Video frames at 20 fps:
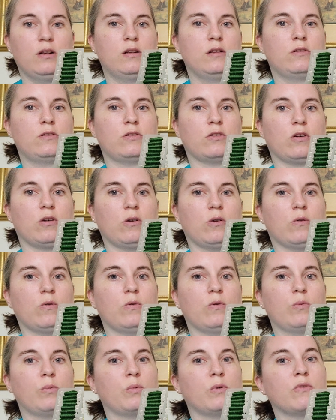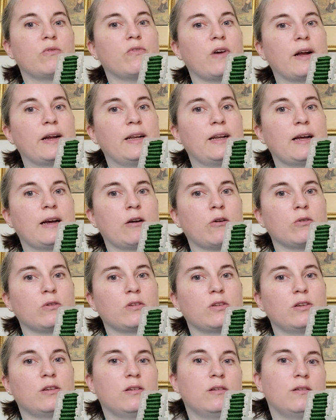So we'll find out
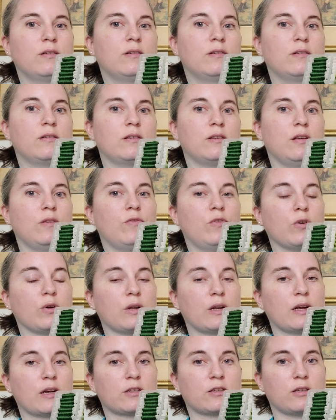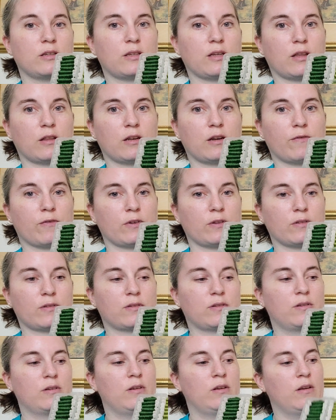if you can actually tell the
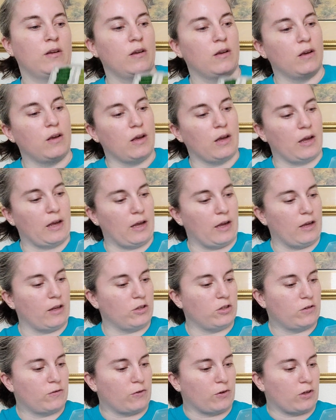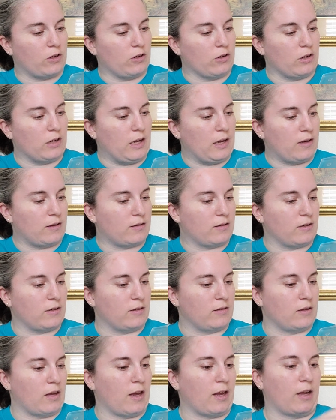difference. And just for
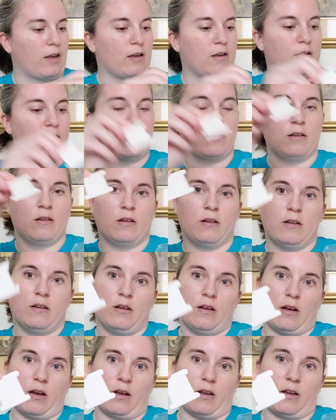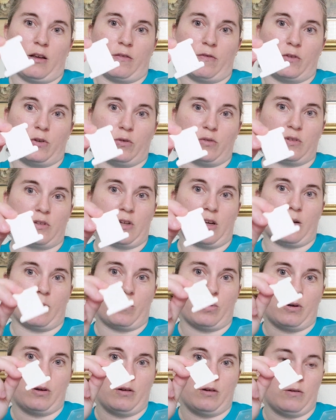curiosity's sake, I have used up
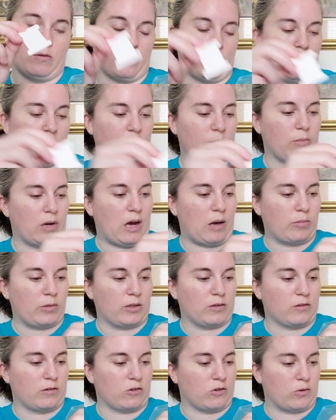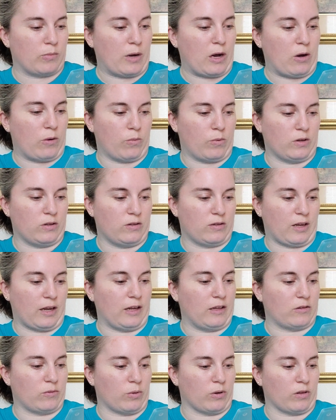1 bobbin, so about 1
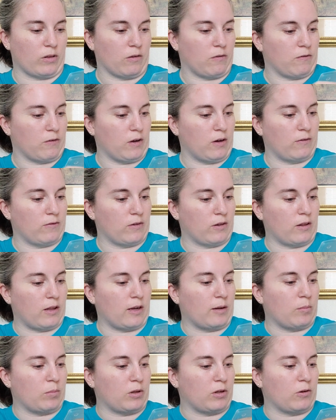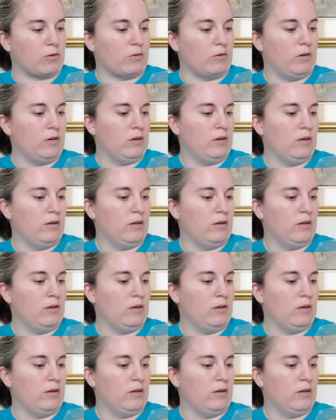skein's worth of the light blue.